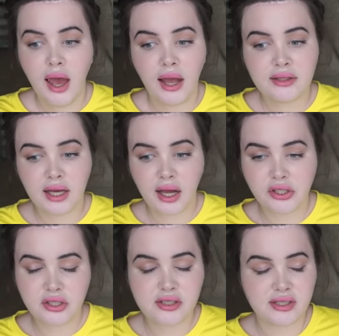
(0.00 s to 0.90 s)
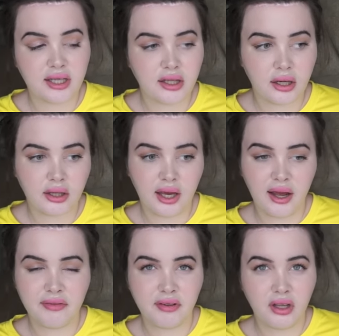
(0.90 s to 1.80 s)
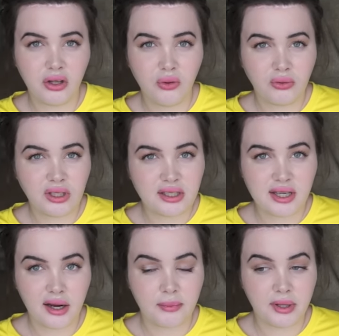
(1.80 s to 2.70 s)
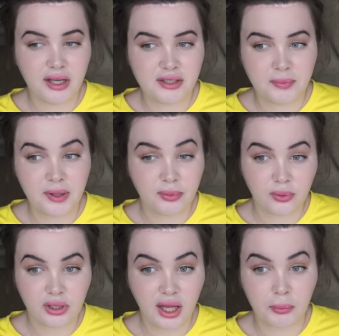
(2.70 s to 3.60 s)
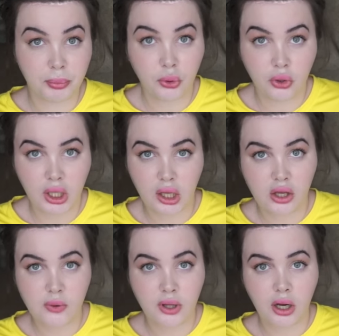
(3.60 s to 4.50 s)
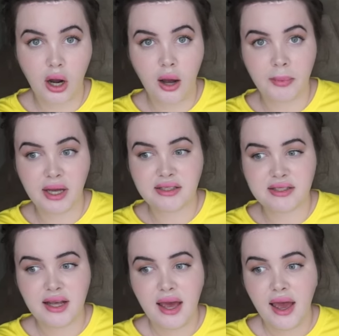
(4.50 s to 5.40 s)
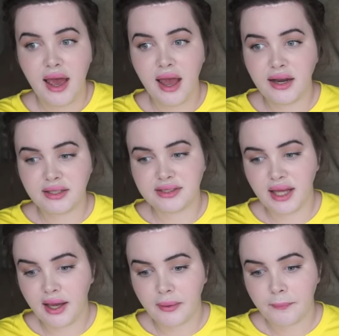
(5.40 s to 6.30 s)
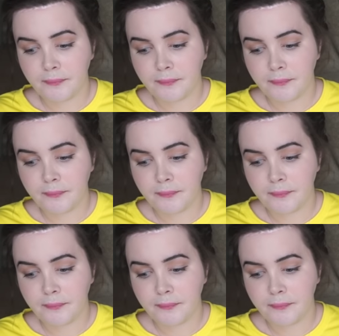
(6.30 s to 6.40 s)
And like, I just sit there like, I feel like you only did it because people were like bullying you in the comments. And it's like,